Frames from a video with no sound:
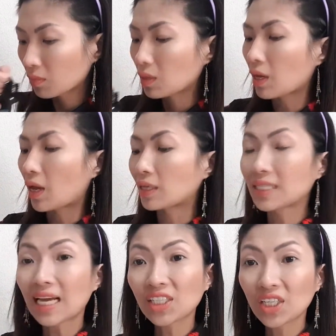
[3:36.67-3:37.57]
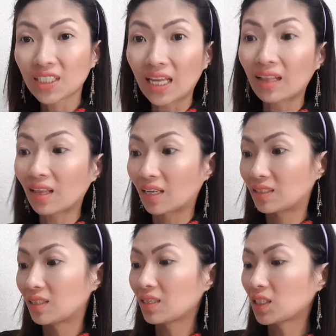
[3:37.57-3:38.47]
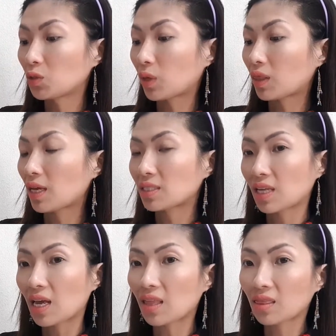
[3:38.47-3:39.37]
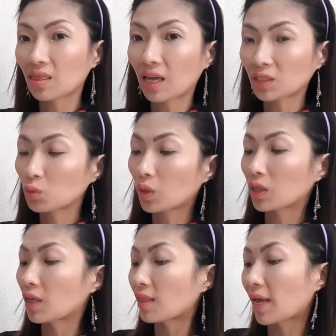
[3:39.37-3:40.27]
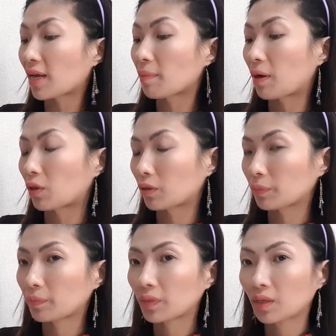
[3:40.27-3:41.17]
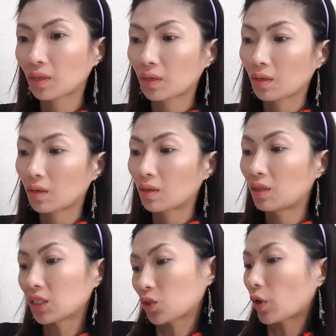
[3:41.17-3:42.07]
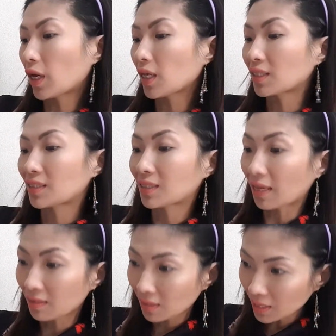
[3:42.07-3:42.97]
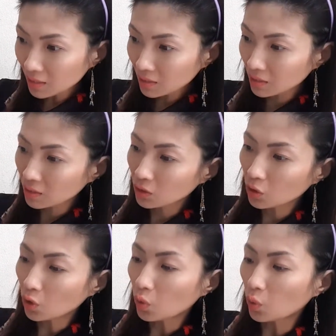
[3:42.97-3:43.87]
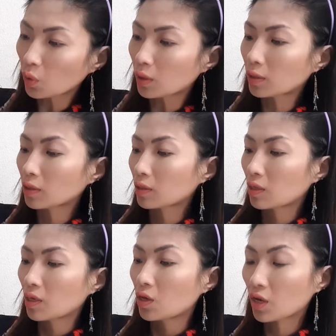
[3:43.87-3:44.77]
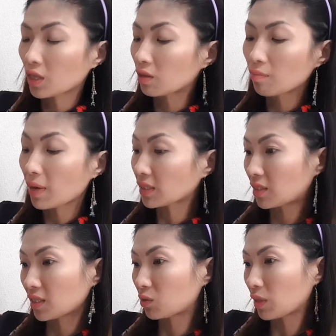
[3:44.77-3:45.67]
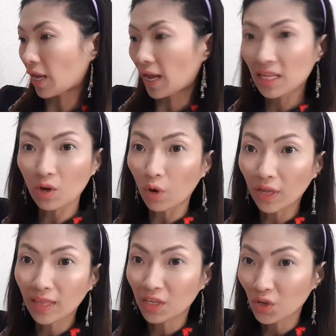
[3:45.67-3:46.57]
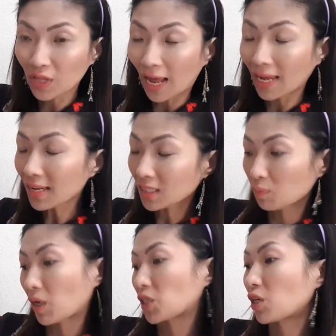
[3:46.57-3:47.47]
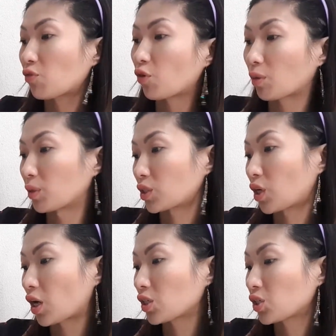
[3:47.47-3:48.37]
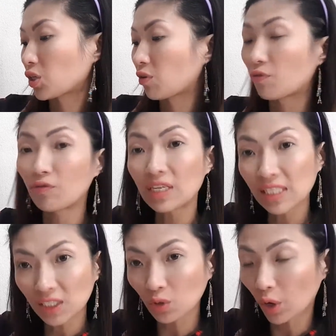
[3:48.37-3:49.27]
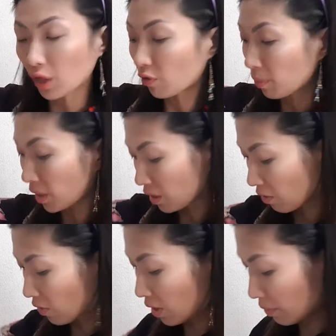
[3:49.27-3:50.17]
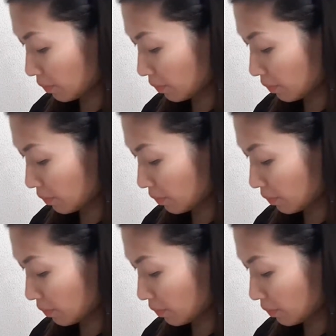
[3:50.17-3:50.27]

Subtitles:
Yeah, it's actually scentless. This is what they say, and that's what they like about this oil. It's scentless, so you can mix this with any oil that you like, especially for massage. V6 oil from Young Living.